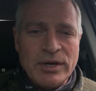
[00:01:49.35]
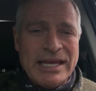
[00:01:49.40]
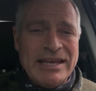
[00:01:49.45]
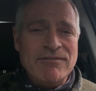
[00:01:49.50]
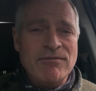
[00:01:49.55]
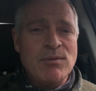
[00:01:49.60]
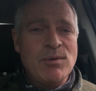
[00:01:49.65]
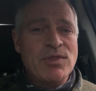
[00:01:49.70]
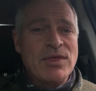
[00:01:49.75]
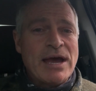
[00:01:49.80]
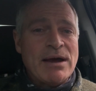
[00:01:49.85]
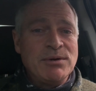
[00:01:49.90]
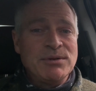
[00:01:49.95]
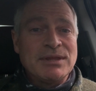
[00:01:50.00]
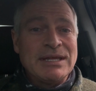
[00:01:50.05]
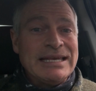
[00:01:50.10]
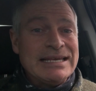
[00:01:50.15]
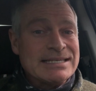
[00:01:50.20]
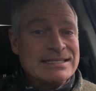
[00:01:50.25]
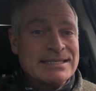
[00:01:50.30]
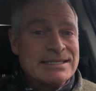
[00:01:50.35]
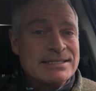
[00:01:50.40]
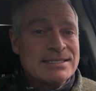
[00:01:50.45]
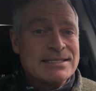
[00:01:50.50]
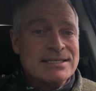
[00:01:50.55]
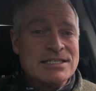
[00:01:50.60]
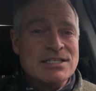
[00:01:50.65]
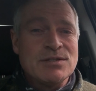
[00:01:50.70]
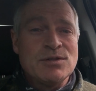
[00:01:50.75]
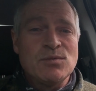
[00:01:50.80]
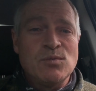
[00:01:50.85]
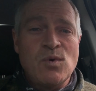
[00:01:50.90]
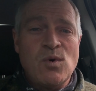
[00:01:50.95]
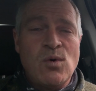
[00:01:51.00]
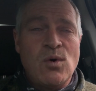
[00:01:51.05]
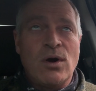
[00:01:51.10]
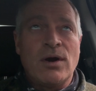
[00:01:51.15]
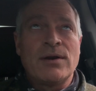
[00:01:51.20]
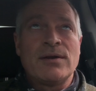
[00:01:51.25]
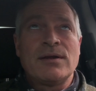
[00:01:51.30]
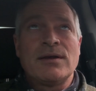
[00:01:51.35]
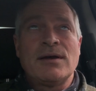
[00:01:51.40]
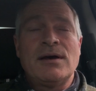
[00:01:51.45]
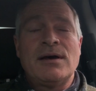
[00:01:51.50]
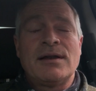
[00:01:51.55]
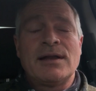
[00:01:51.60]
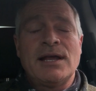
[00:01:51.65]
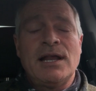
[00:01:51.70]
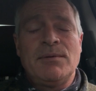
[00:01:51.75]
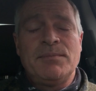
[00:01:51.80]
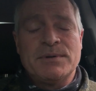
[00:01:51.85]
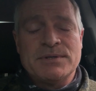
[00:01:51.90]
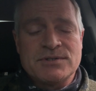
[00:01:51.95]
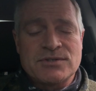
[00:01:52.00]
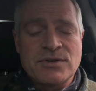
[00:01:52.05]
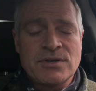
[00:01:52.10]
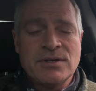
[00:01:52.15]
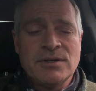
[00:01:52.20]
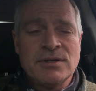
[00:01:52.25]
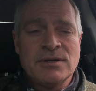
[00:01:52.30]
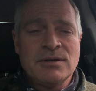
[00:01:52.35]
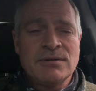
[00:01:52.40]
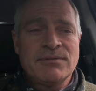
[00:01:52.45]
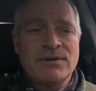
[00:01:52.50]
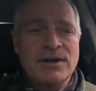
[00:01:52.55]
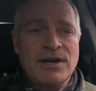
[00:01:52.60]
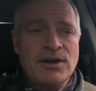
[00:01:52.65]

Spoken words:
even without the assistance of the war, and God help us, right?